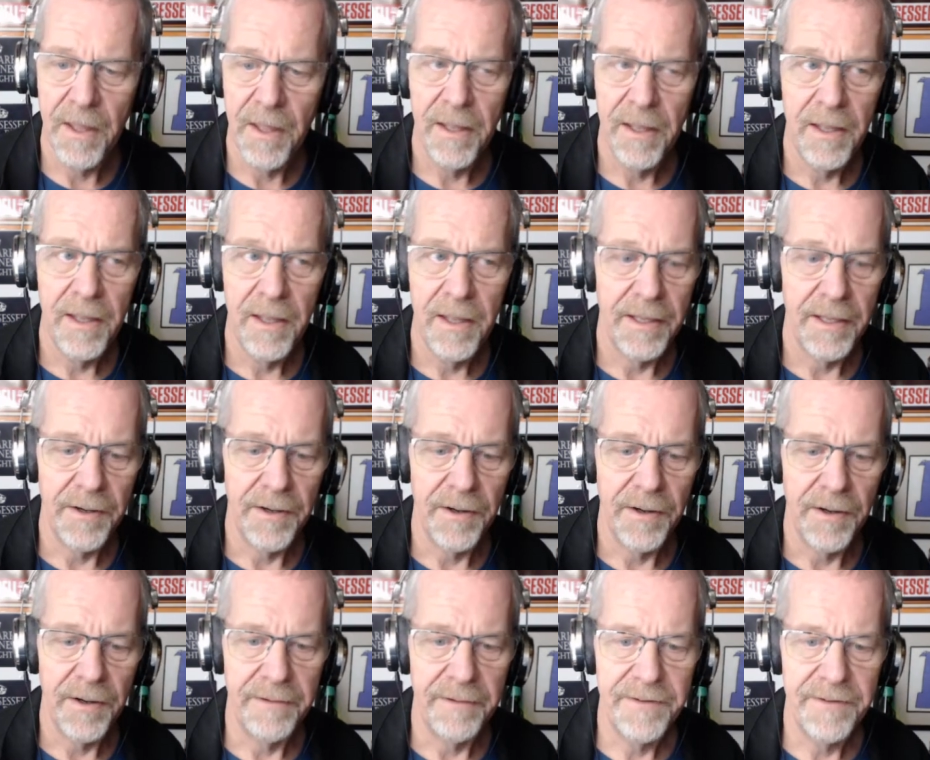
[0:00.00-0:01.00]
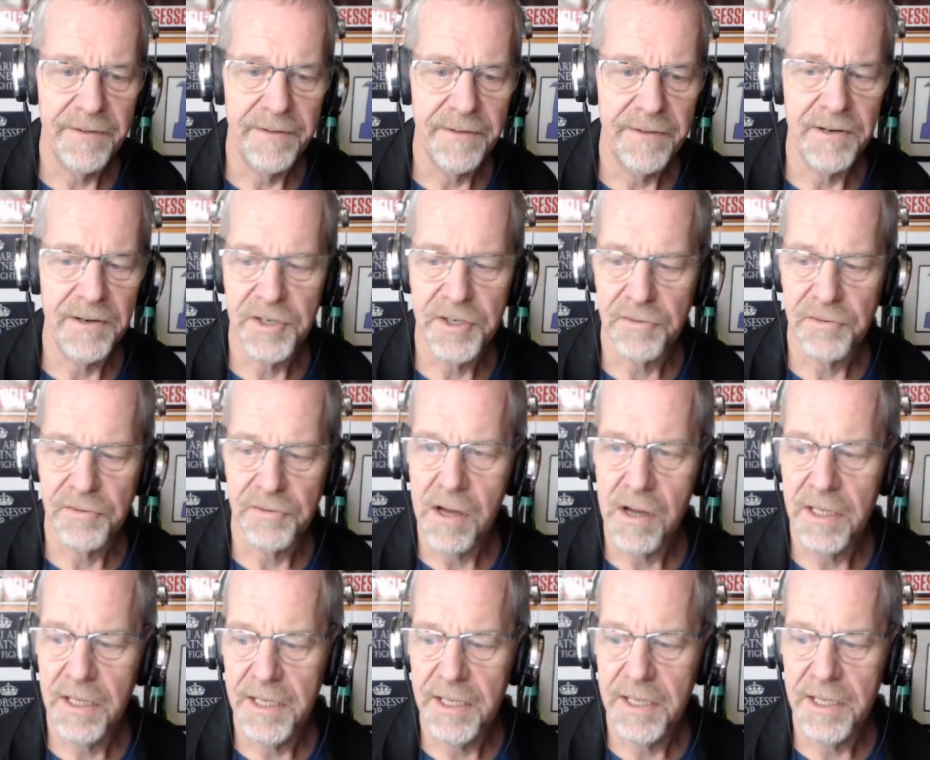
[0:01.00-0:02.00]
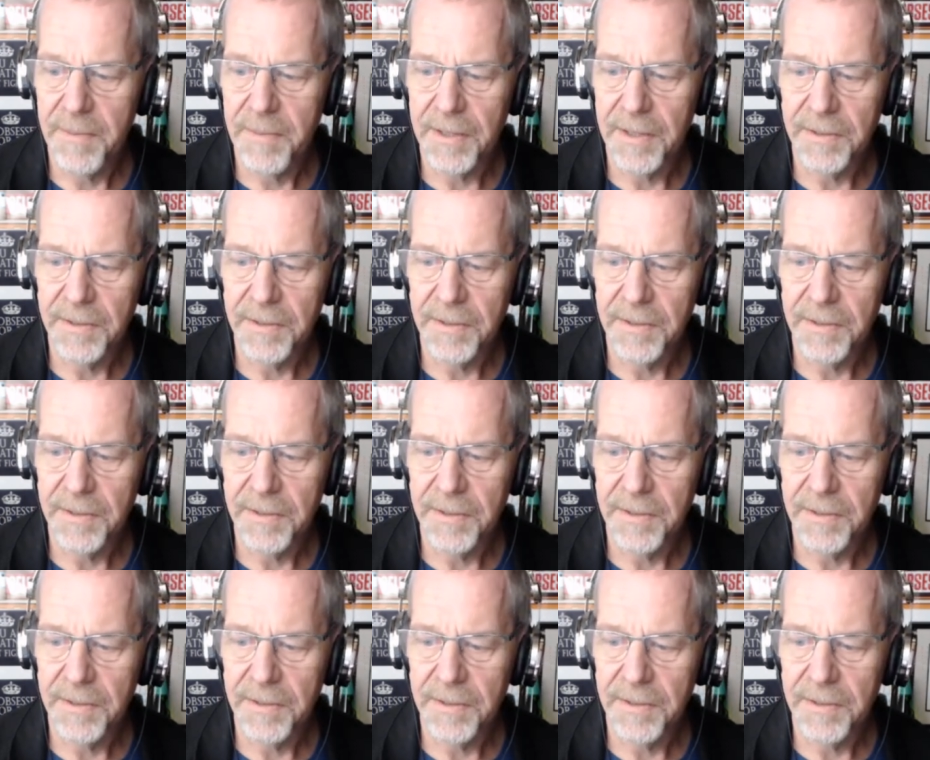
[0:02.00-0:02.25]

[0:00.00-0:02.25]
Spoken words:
you know, I feel very strongly about